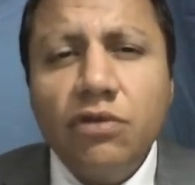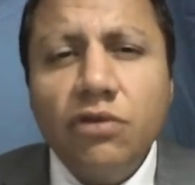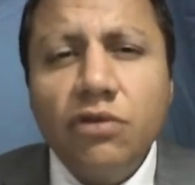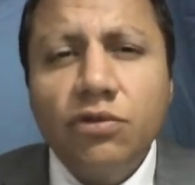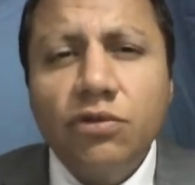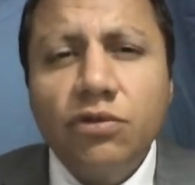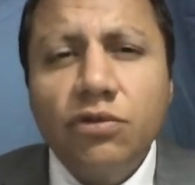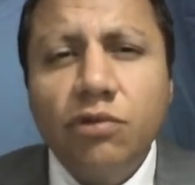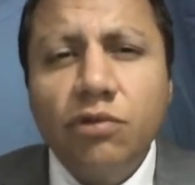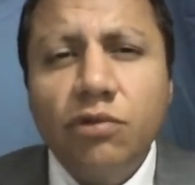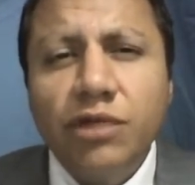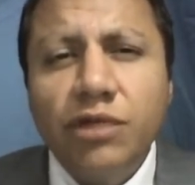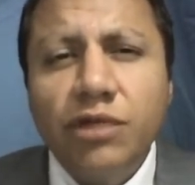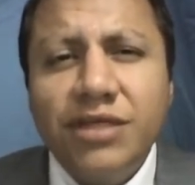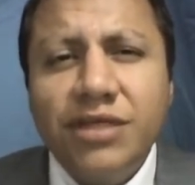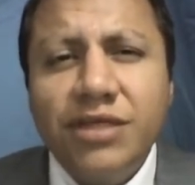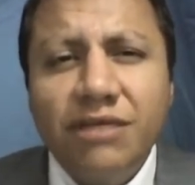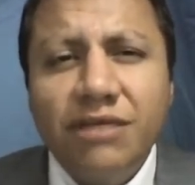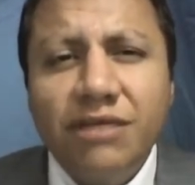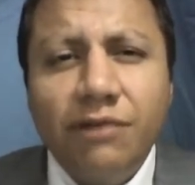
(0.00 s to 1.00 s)
So what we can
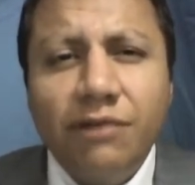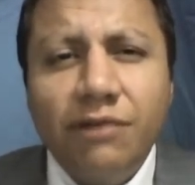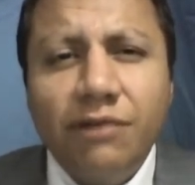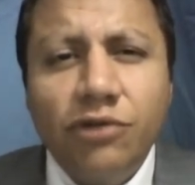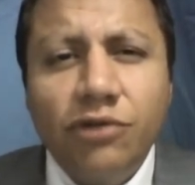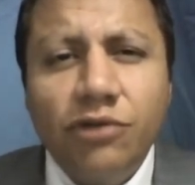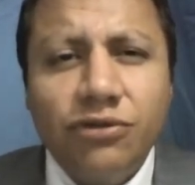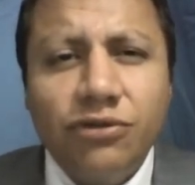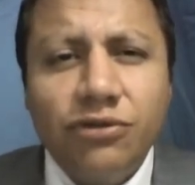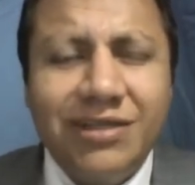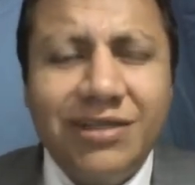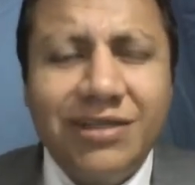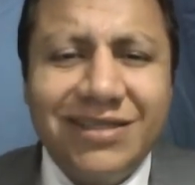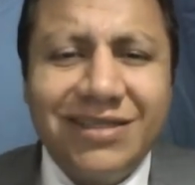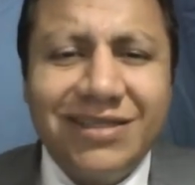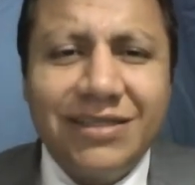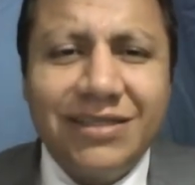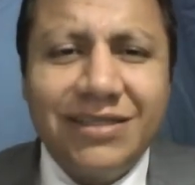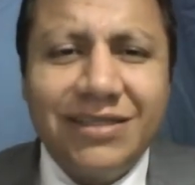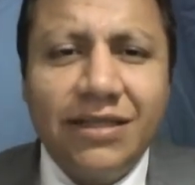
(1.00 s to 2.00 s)
say evaluation
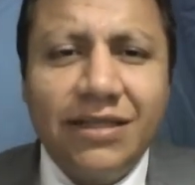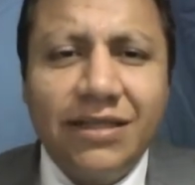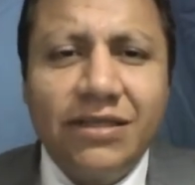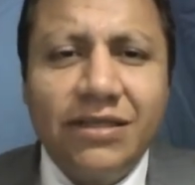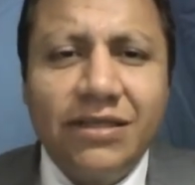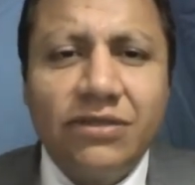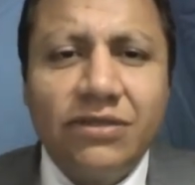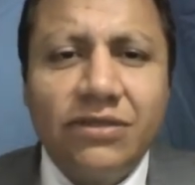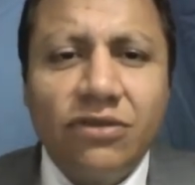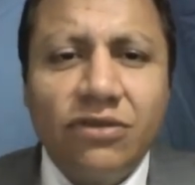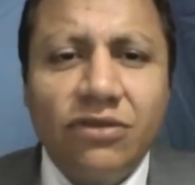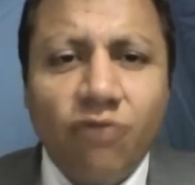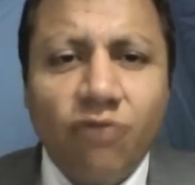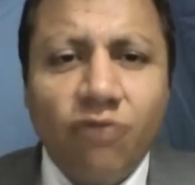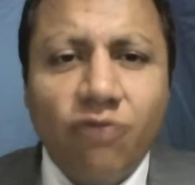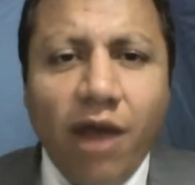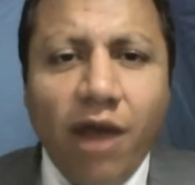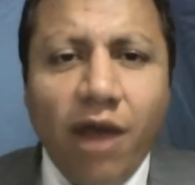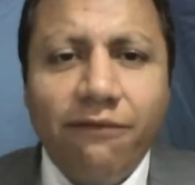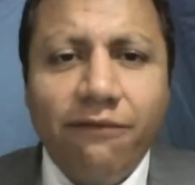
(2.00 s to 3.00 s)
is that it is a
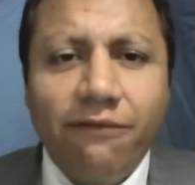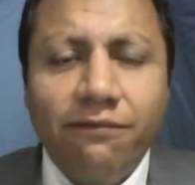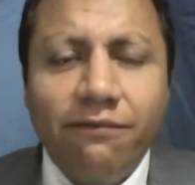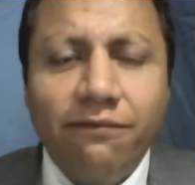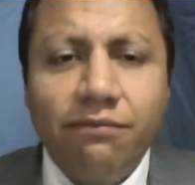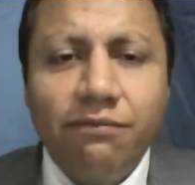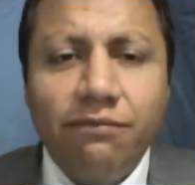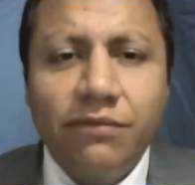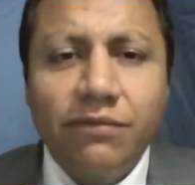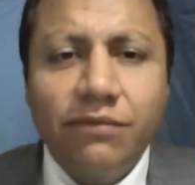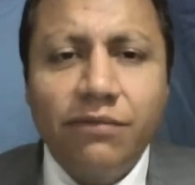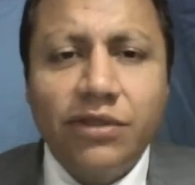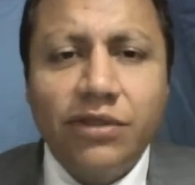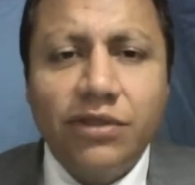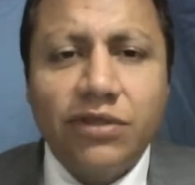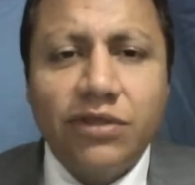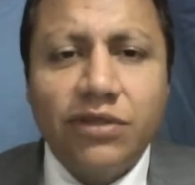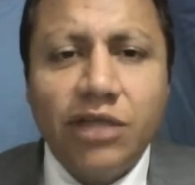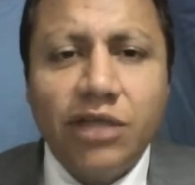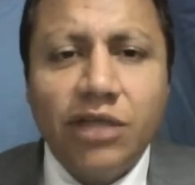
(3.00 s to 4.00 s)
drive. It
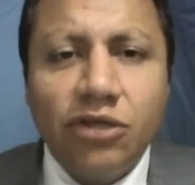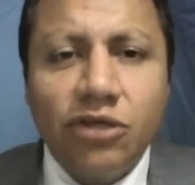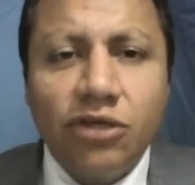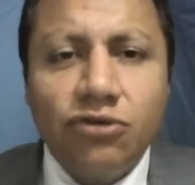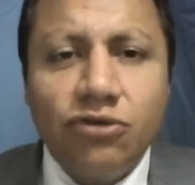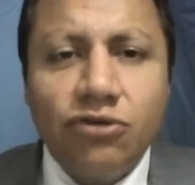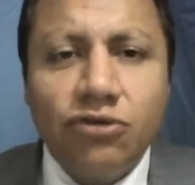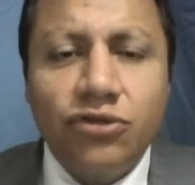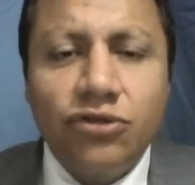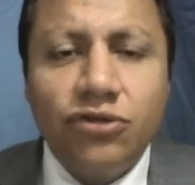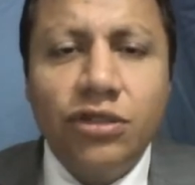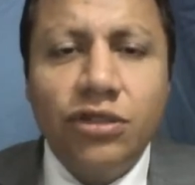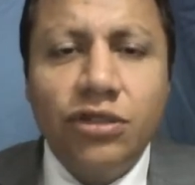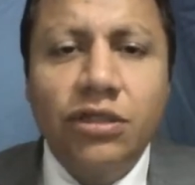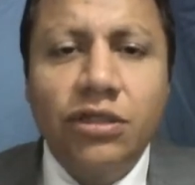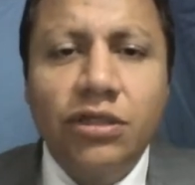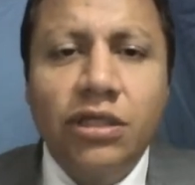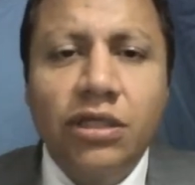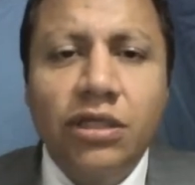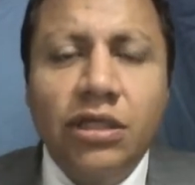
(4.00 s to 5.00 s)
is an
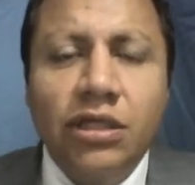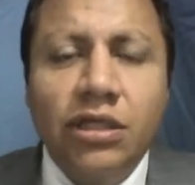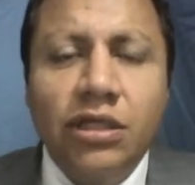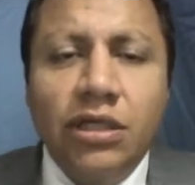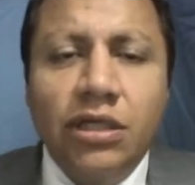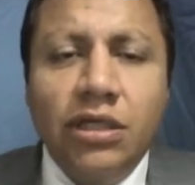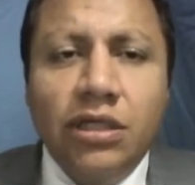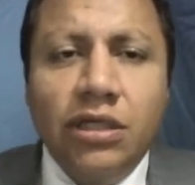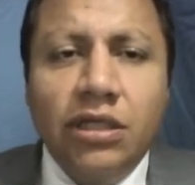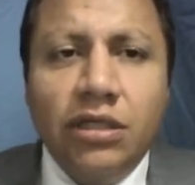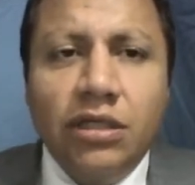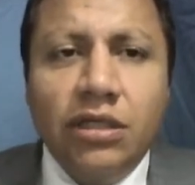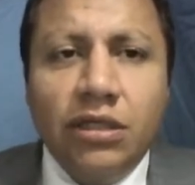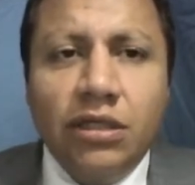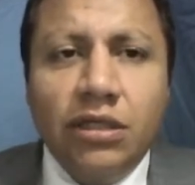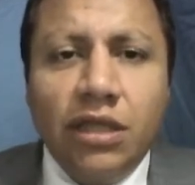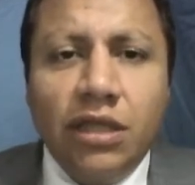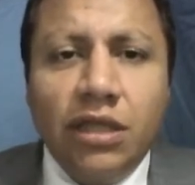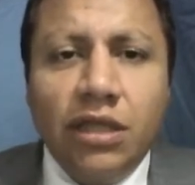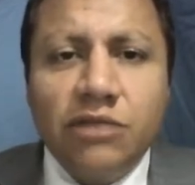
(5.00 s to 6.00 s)
energy
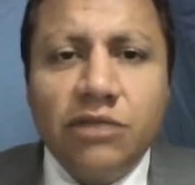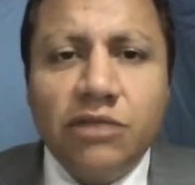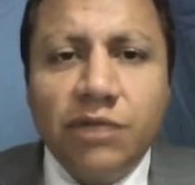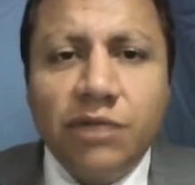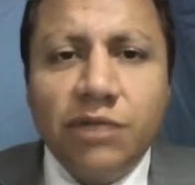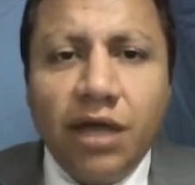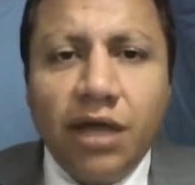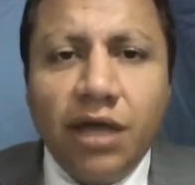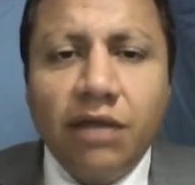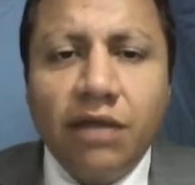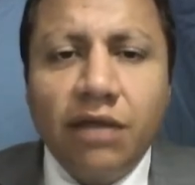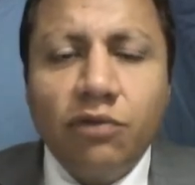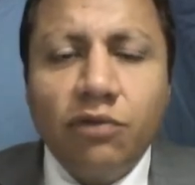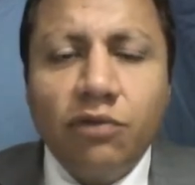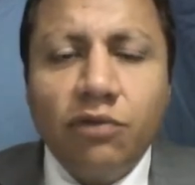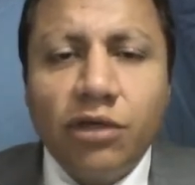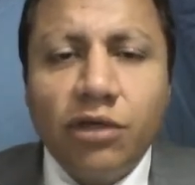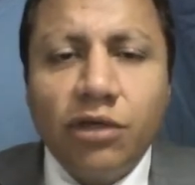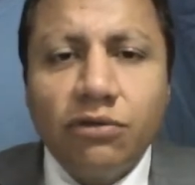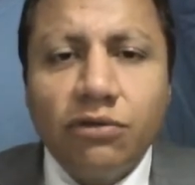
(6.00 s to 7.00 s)
that is behind that
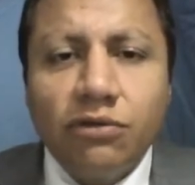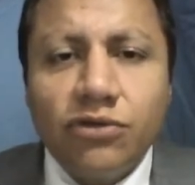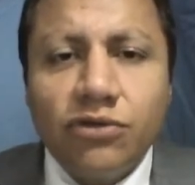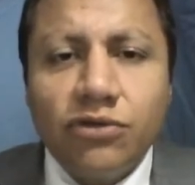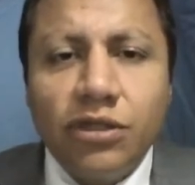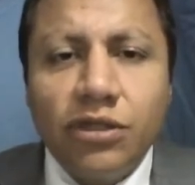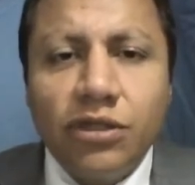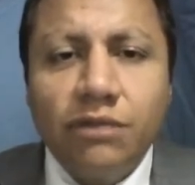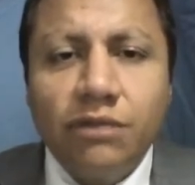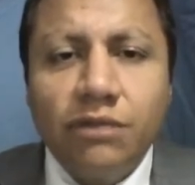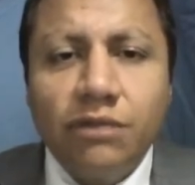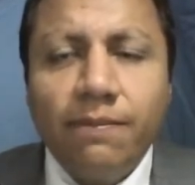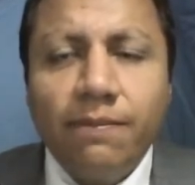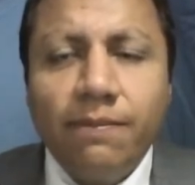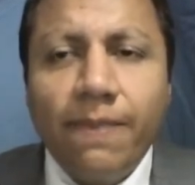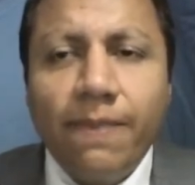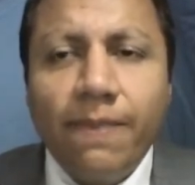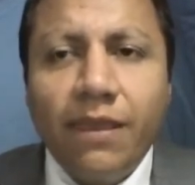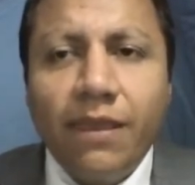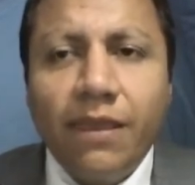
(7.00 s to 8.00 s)
we cannot see.
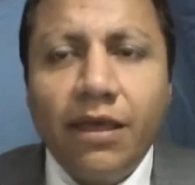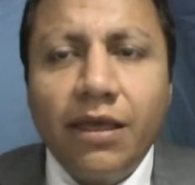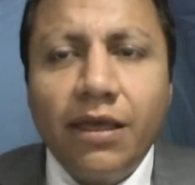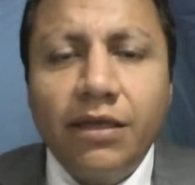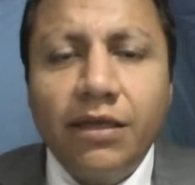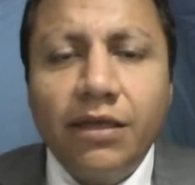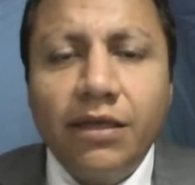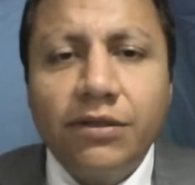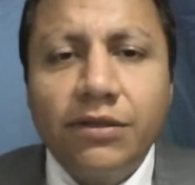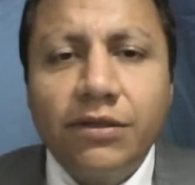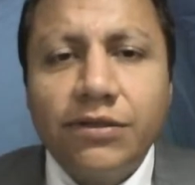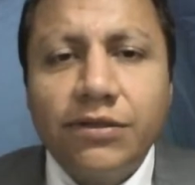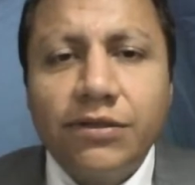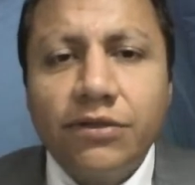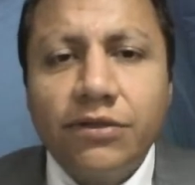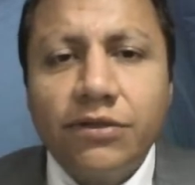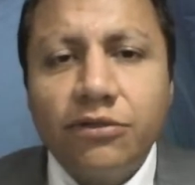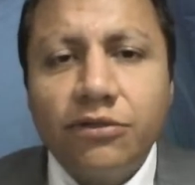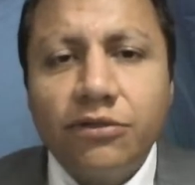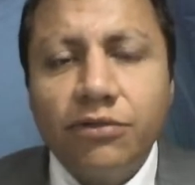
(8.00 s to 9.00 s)
It
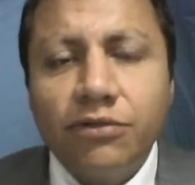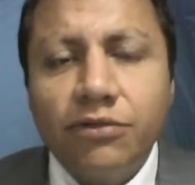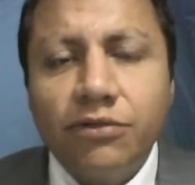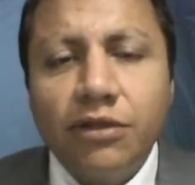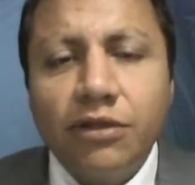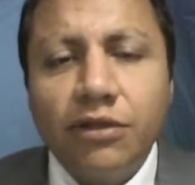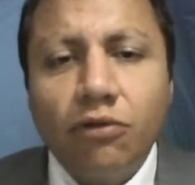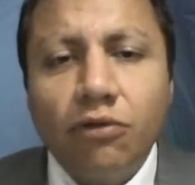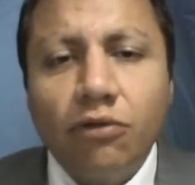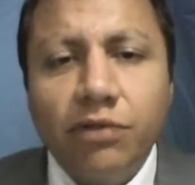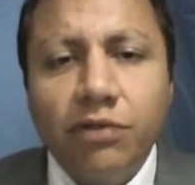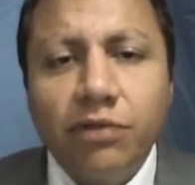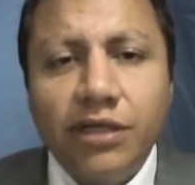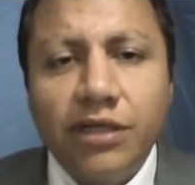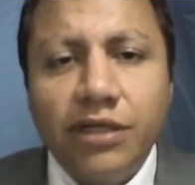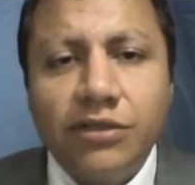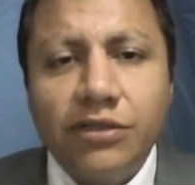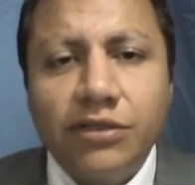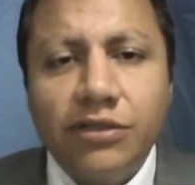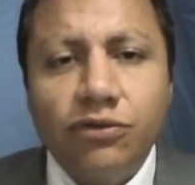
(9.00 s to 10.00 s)
is something that
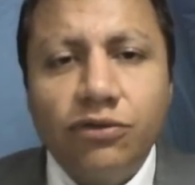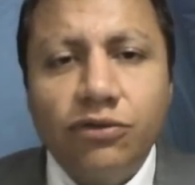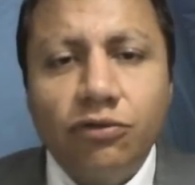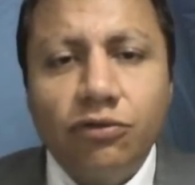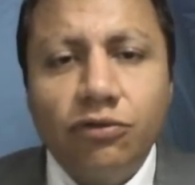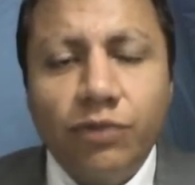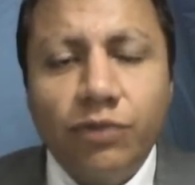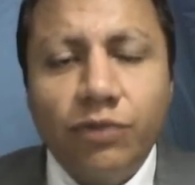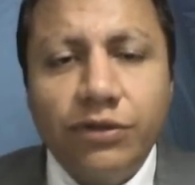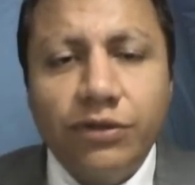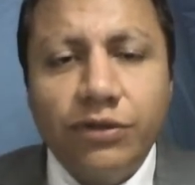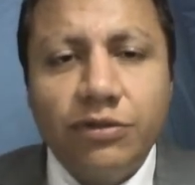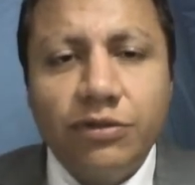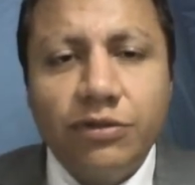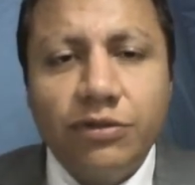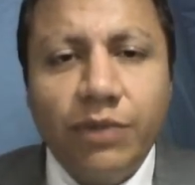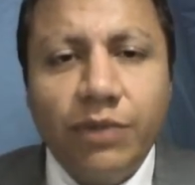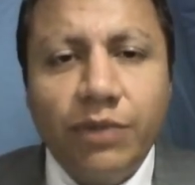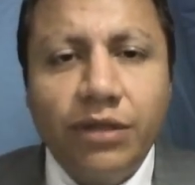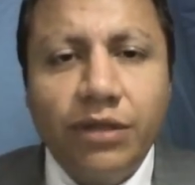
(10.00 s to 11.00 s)
obligates a student to
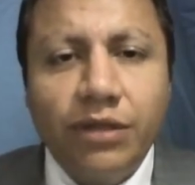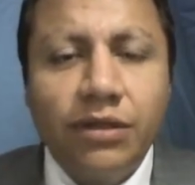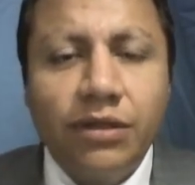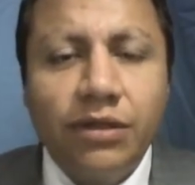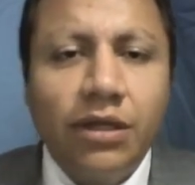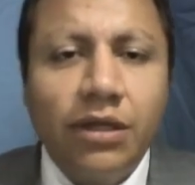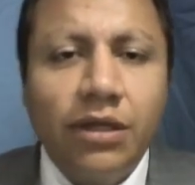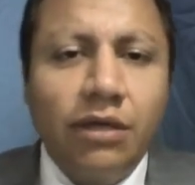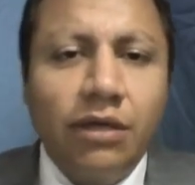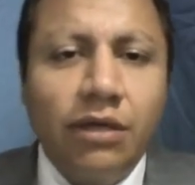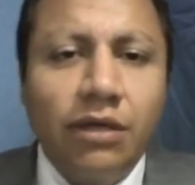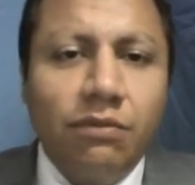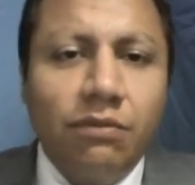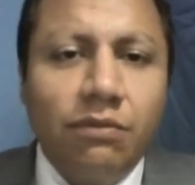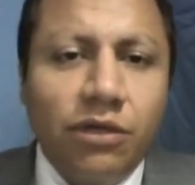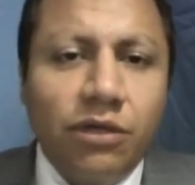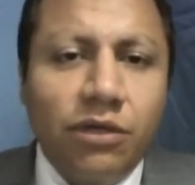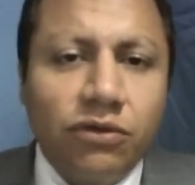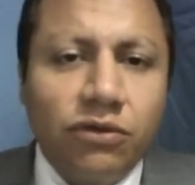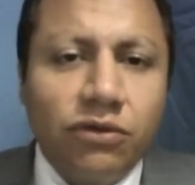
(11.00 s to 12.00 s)
participate
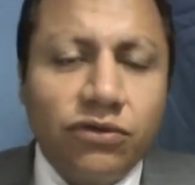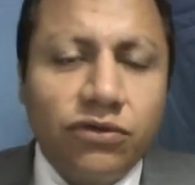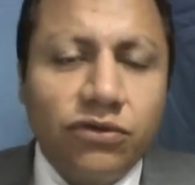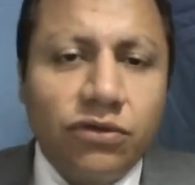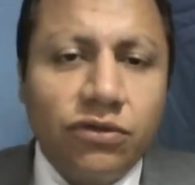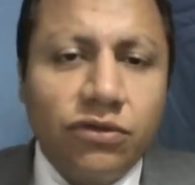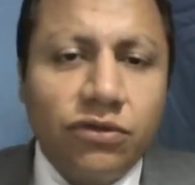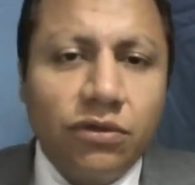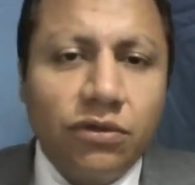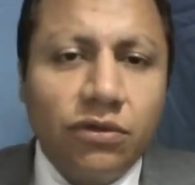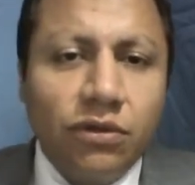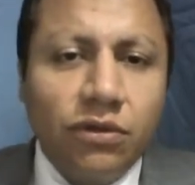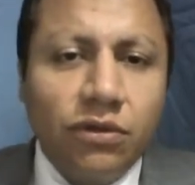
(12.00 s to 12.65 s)
because